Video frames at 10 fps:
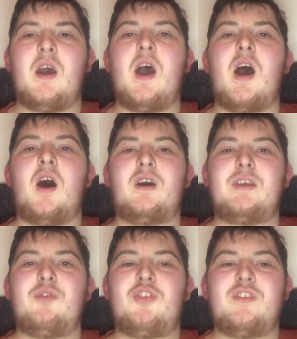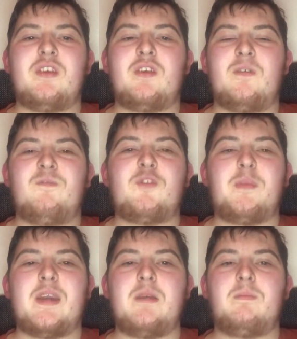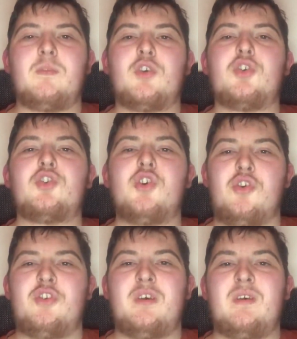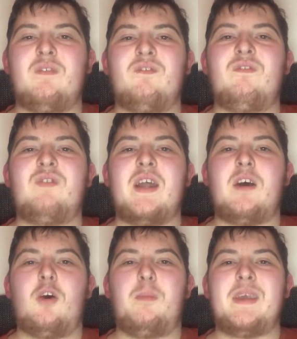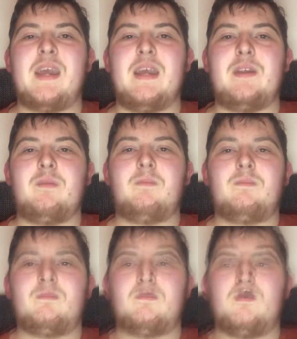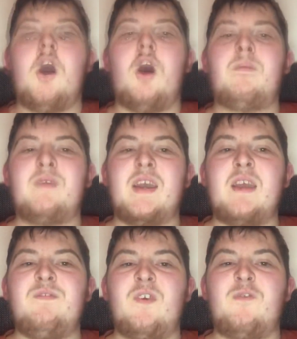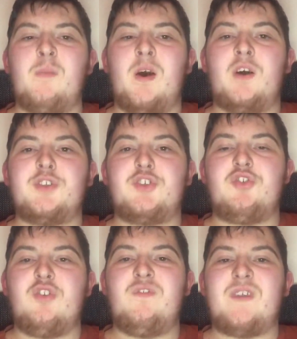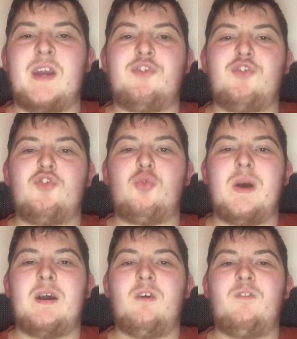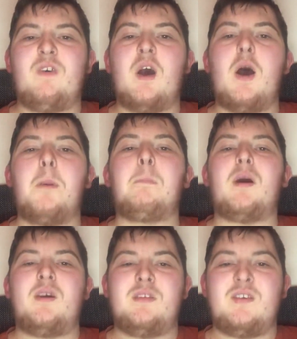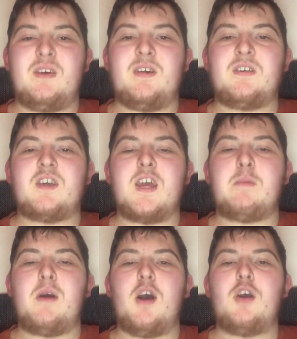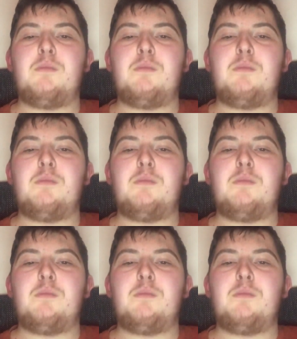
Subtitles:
Are you sitting comfortably? Good. Then I'll begin. On the 8th of March 2012, my dad came home